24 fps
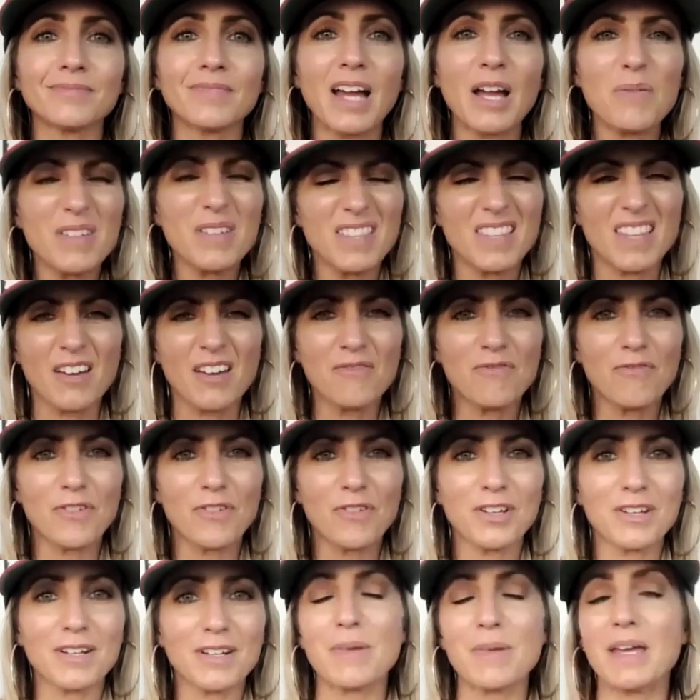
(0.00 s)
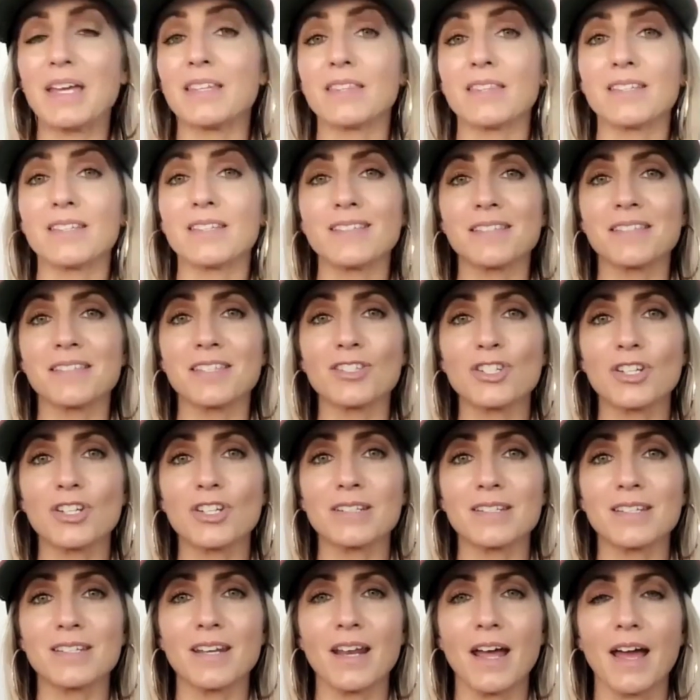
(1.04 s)
I would love for you to make the
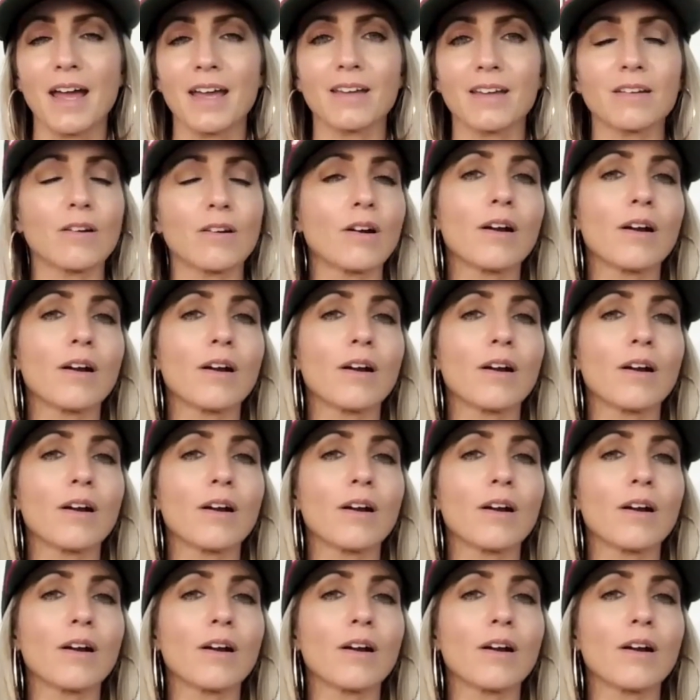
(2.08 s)
decision tonight,